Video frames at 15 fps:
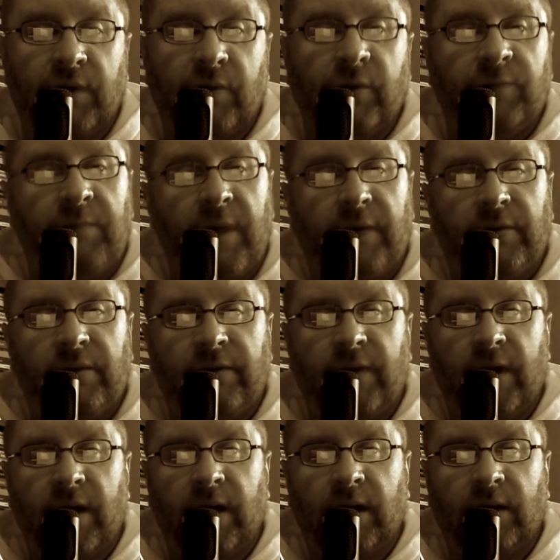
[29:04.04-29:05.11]
was
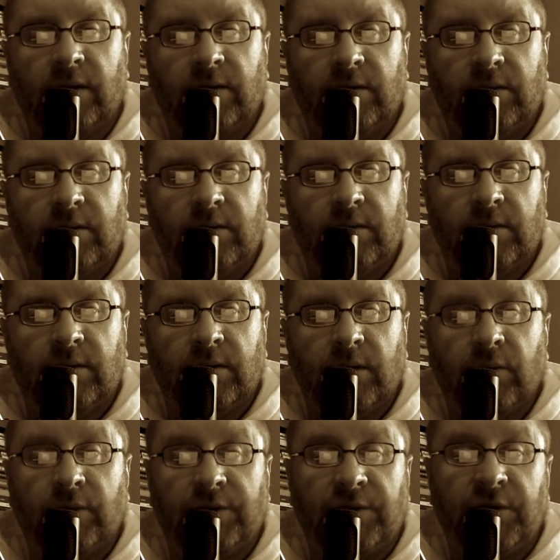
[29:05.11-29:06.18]
petrifying. It
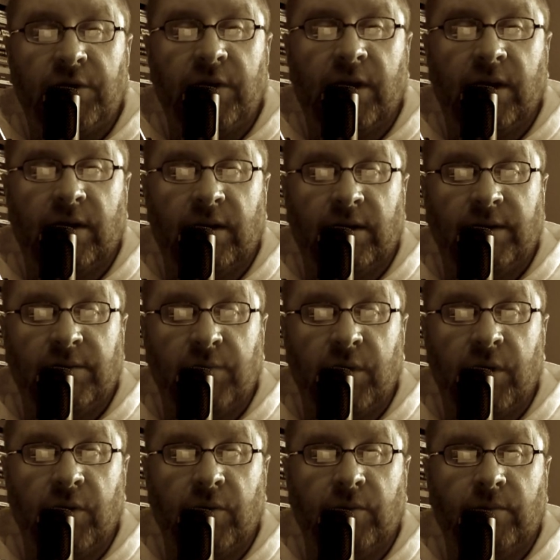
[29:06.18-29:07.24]
was turning into
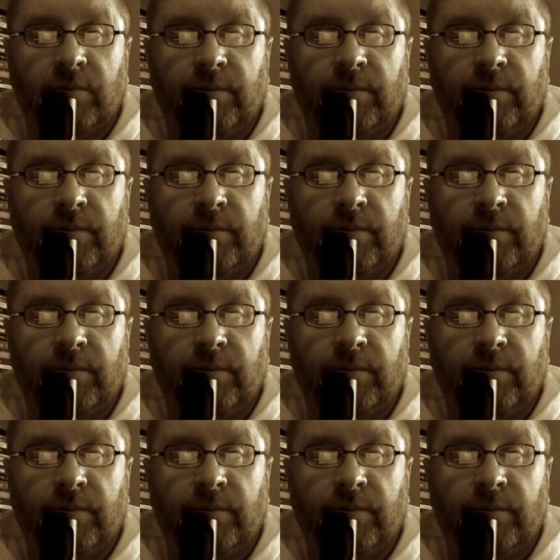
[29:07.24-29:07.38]
bone.